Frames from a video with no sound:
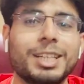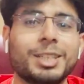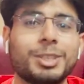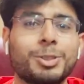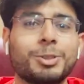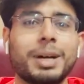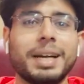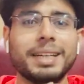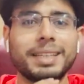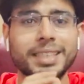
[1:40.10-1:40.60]

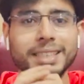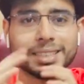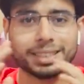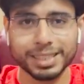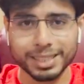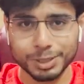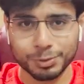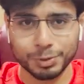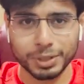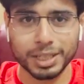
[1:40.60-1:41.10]
So I
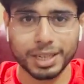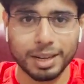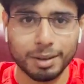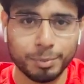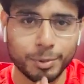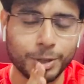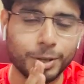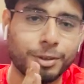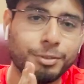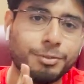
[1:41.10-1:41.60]
discussed with a
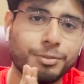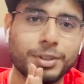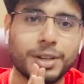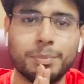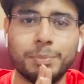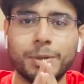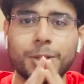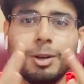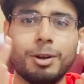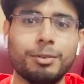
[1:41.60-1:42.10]
couple
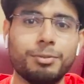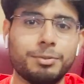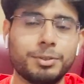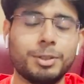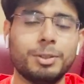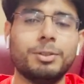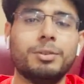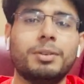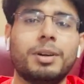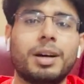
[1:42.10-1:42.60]
of
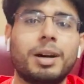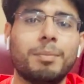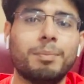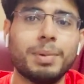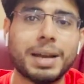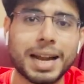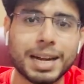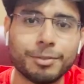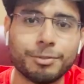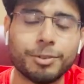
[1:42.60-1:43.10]
you know
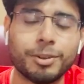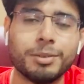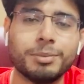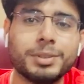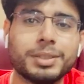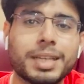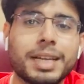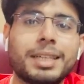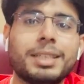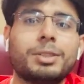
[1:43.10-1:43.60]

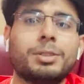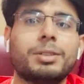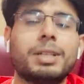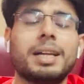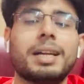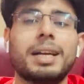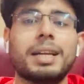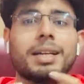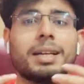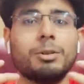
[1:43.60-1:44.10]
platforms, right? So
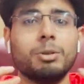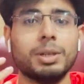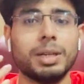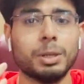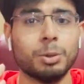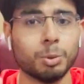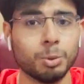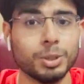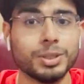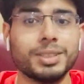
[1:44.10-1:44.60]
that I could
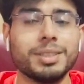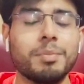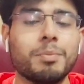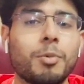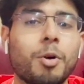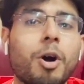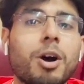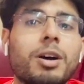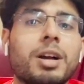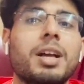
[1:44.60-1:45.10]
host a
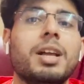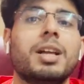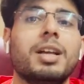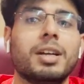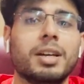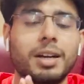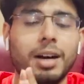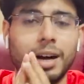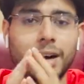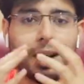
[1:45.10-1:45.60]

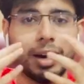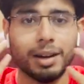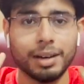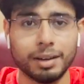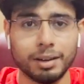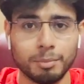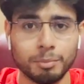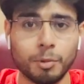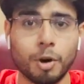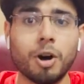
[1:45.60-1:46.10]

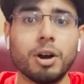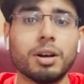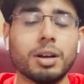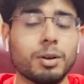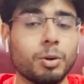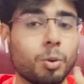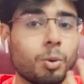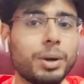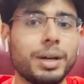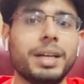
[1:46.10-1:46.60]

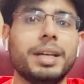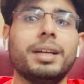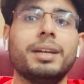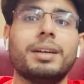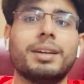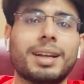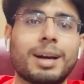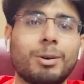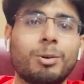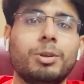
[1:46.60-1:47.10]
mock coding
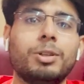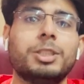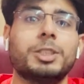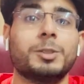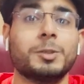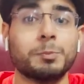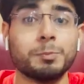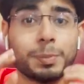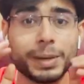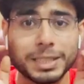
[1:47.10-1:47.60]
round
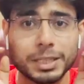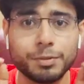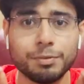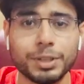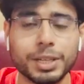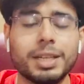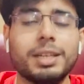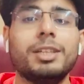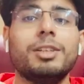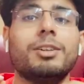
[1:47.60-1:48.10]

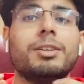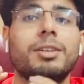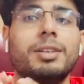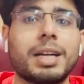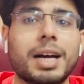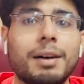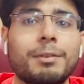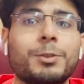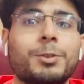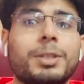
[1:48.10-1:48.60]
specifically on
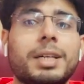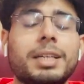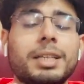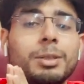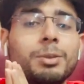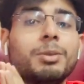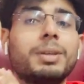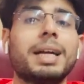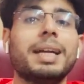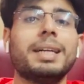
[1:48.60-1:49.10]
graph, so
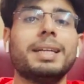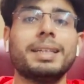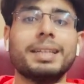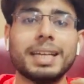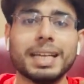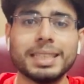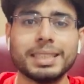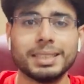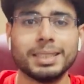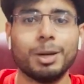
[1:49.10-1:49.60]
that you can
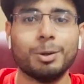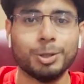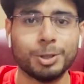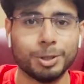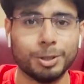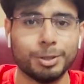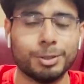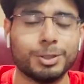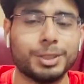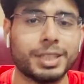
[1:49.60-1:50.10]
test out
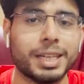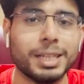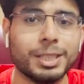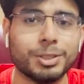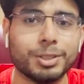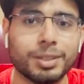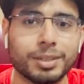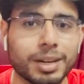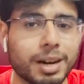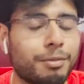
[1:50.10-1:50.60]
your
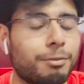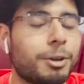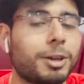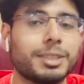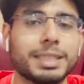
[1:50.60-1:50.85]
skills on graph.